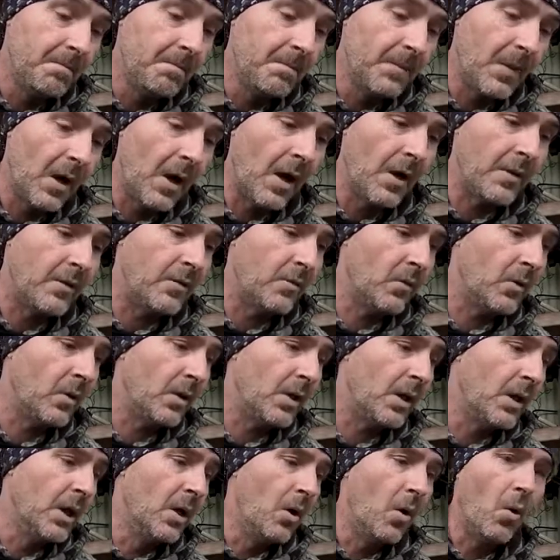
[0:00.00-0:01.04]
I thought
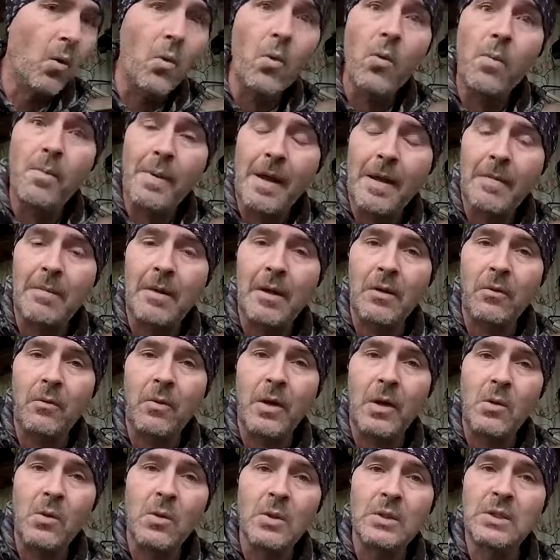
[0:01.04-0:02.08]
all public
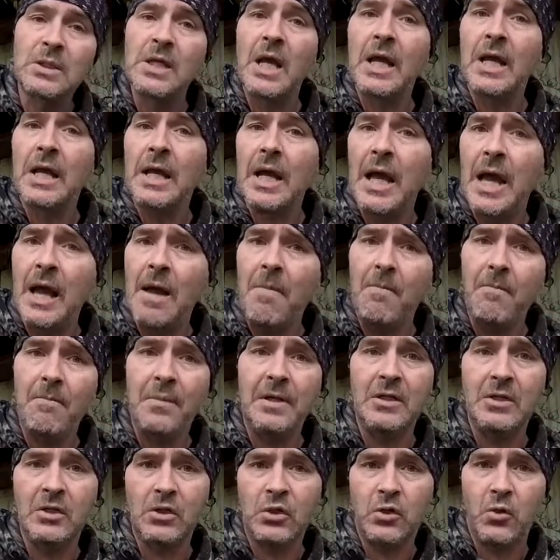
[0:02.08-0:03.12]
records can't be
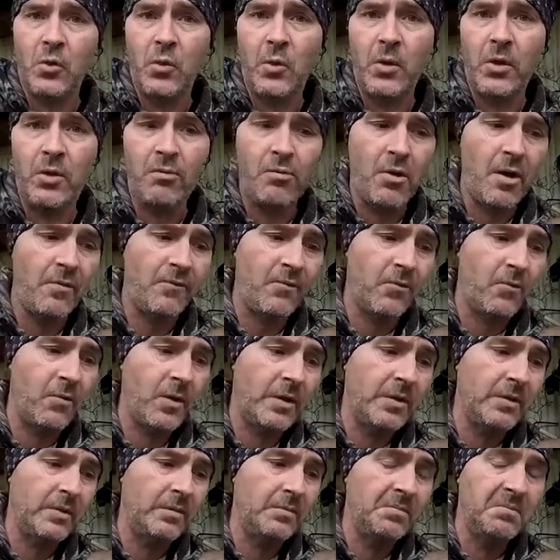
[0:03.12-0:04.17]
destroyed or
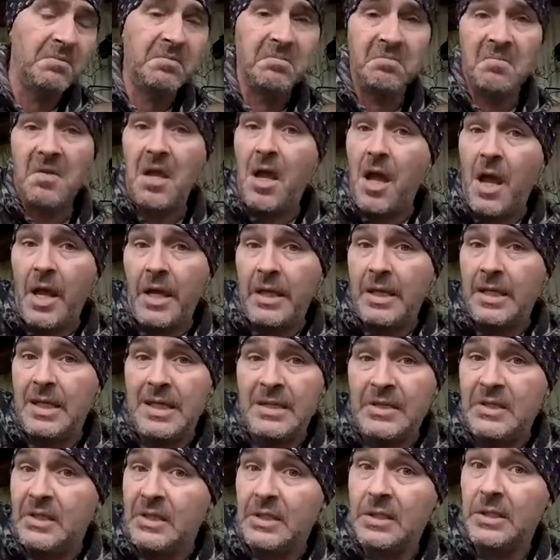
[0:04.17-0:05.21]
overwritten. I guess
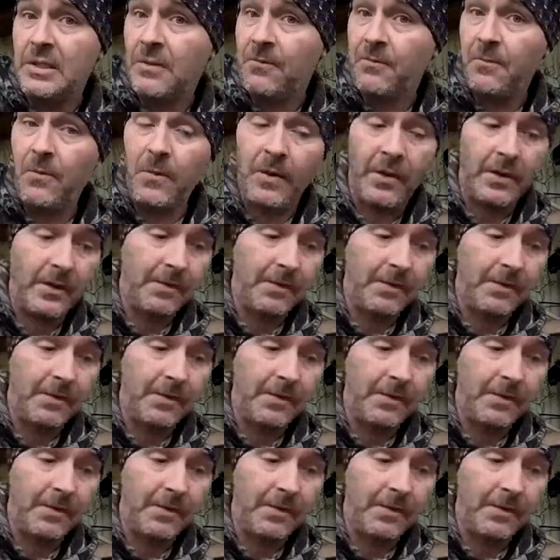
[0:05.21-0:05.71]
it's different.